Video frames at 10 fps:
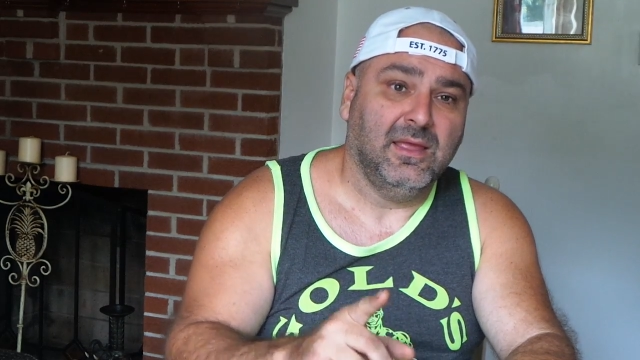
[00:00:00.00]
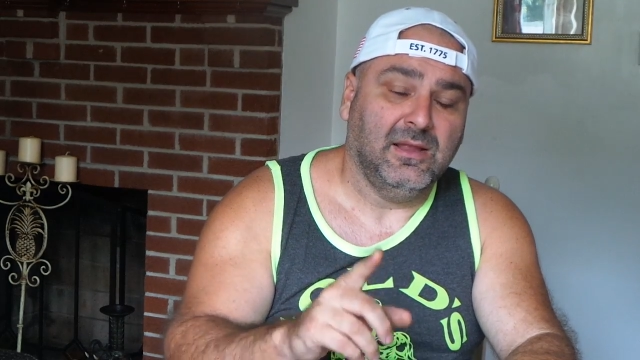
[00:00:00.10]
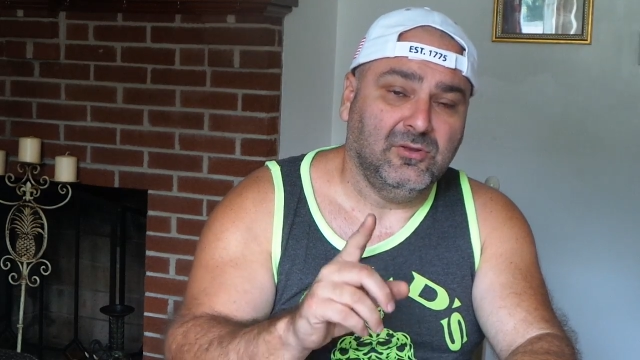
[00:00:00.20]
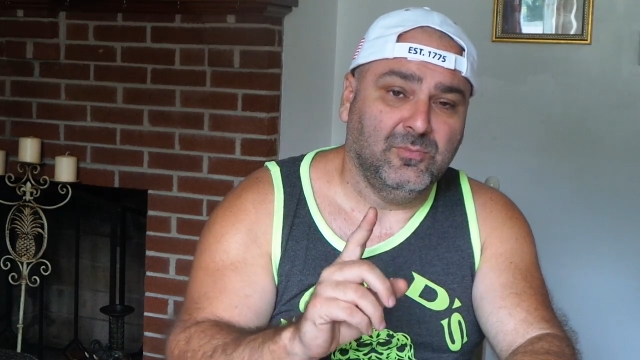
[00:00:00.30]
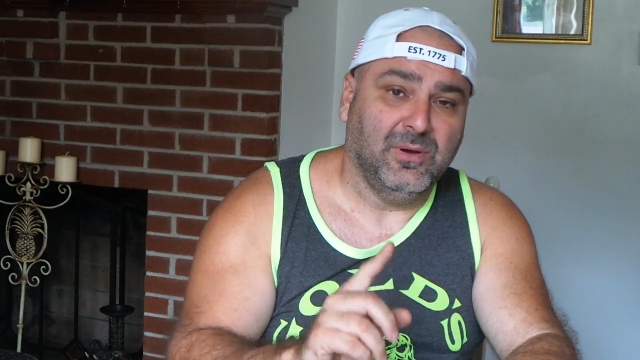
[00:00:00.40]

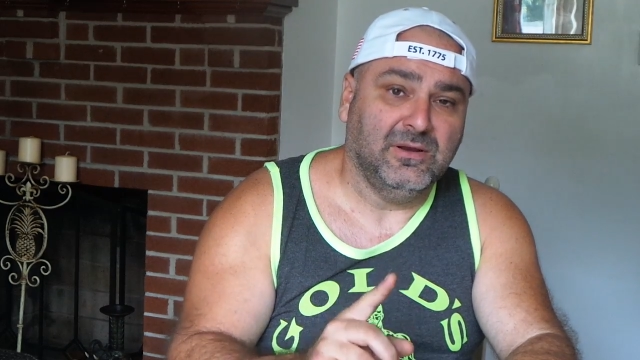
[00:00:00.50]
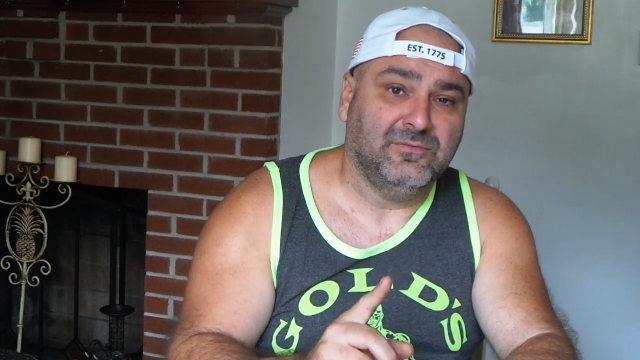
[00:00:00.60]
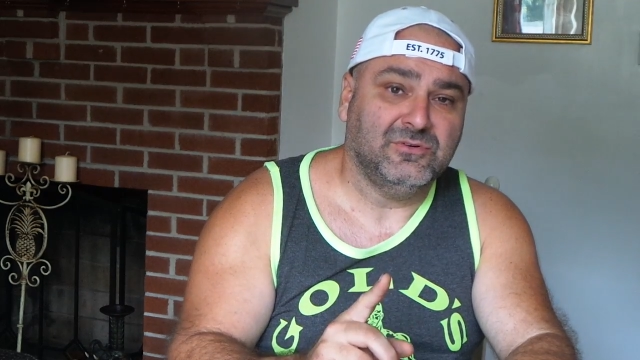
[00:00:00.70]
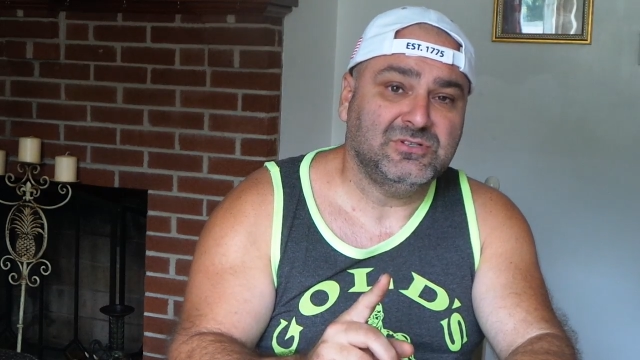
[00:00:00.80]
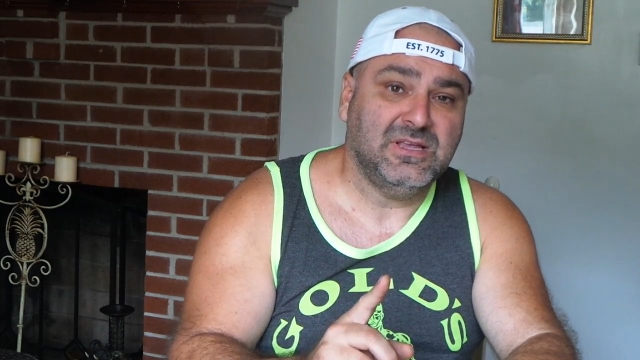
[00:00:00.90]
and you put it
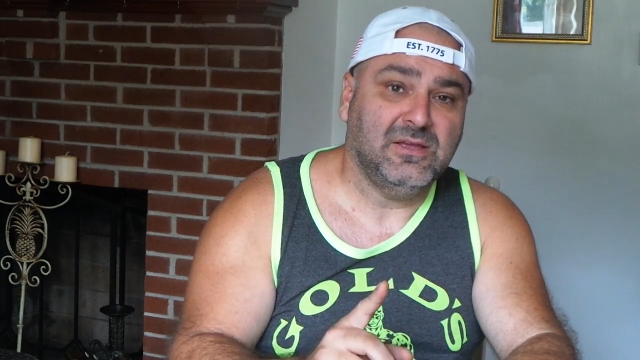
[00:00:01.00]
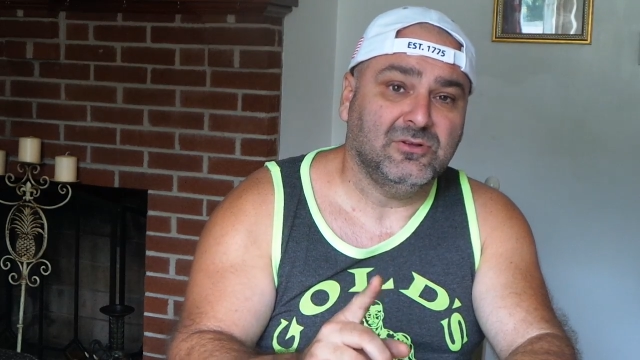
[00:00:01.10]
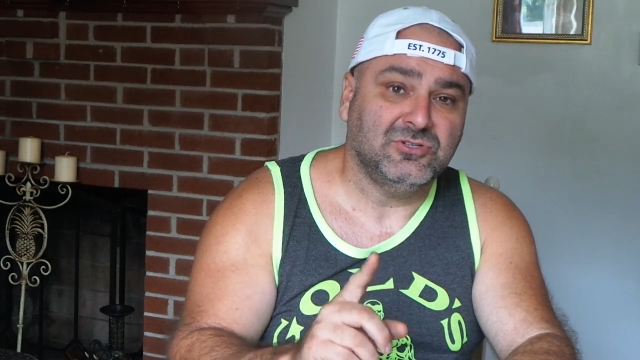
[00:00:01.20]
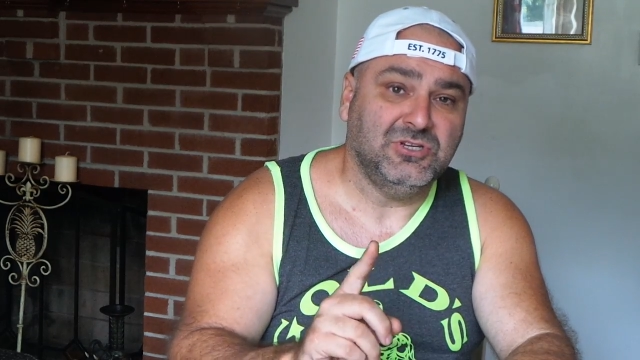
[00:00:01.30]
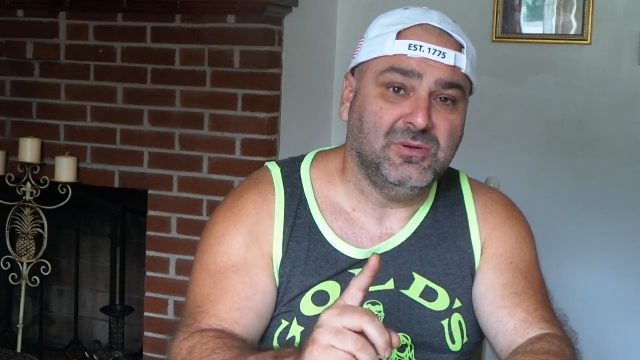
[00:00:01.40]
for
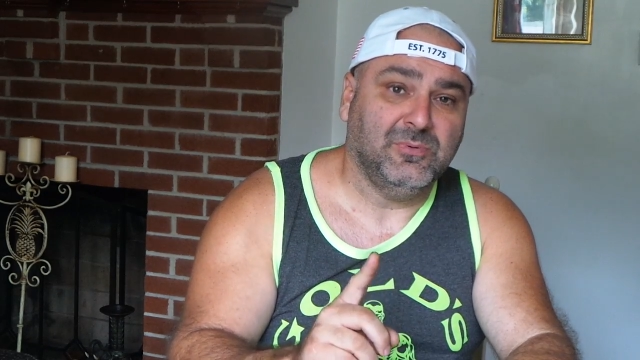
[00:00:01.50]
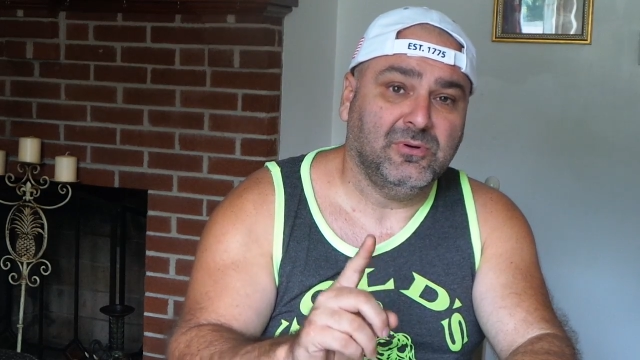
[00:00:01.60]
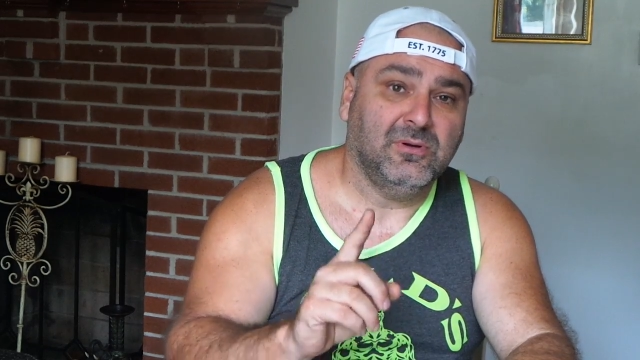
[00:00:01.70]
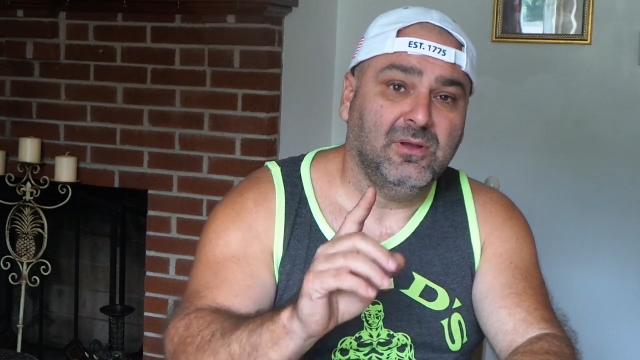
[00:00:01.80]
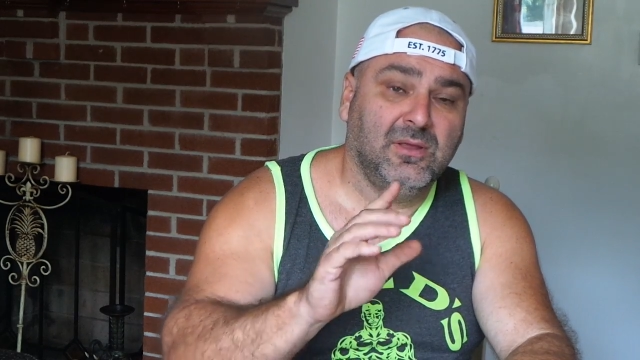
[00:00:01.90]
sale
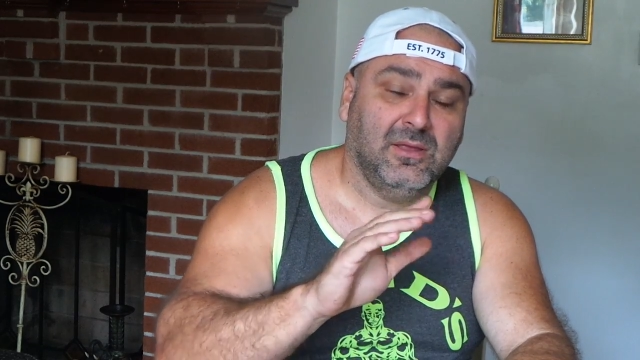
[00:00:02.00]
cheaper.